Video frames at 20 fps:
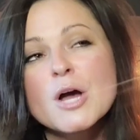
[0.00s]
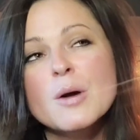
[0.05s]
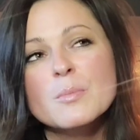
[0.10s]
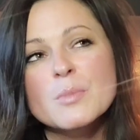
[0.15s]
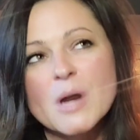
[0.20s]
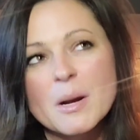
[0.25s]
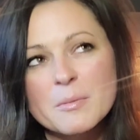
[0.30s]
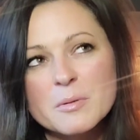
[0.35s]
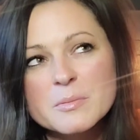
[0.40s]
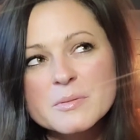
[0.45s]

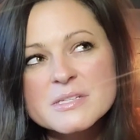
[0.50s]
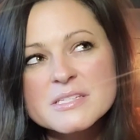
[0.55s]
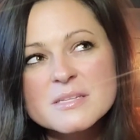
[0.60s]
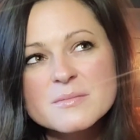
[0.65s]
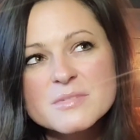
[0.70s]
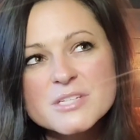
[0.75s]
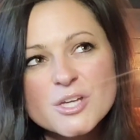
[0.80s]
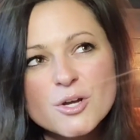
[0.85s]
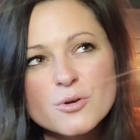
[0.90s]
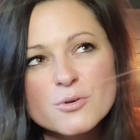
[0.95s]
probably some
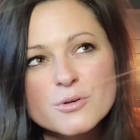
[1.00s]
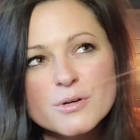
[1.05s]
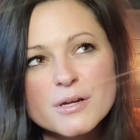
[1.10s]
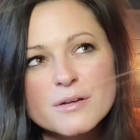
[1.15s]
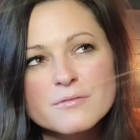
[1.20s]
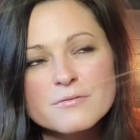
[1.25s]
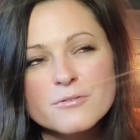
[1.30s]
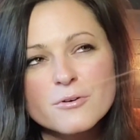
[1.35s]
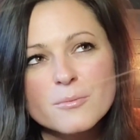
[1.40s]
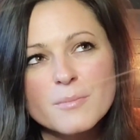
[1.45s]

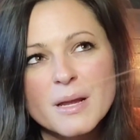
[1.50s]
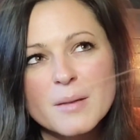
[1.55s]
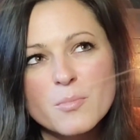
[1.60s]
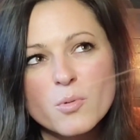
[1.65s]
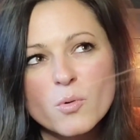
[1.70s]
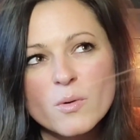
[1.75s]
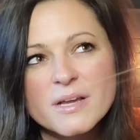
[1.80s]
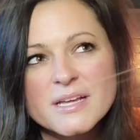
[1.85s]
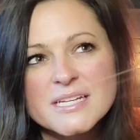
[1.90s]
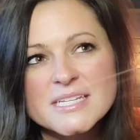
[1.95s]
deodorant for my
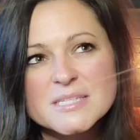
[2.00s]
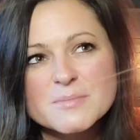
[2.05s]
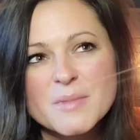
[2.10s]
boys,